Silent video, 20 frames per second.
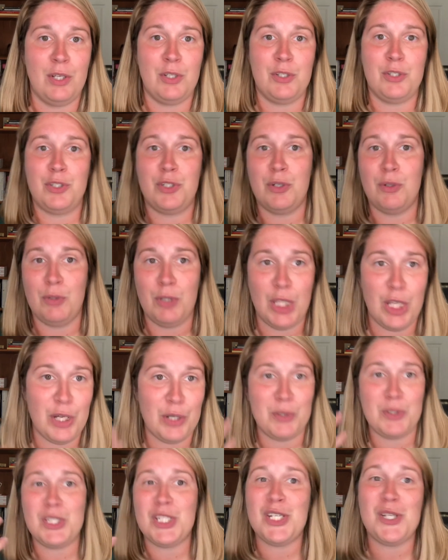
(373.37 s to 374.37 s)
too
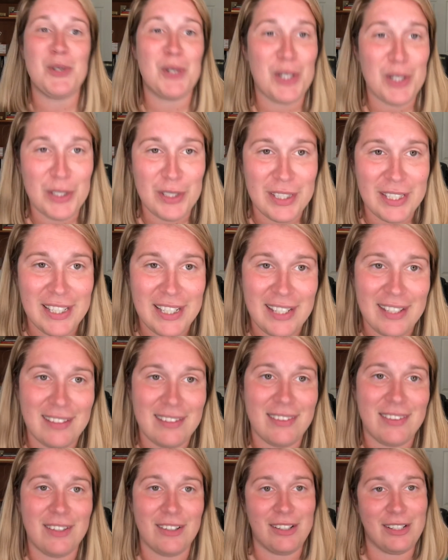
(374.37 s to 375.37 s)
low too early.
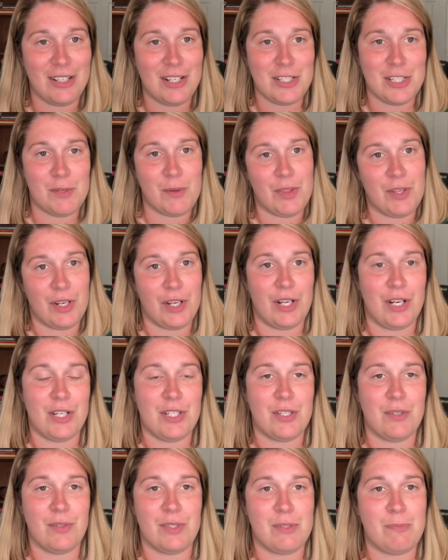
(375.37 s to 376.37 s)
They're gonna do what they're gonna
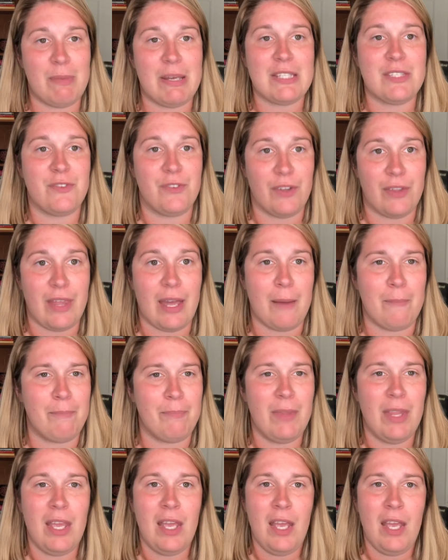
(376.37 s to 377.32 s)
do. It's best for them.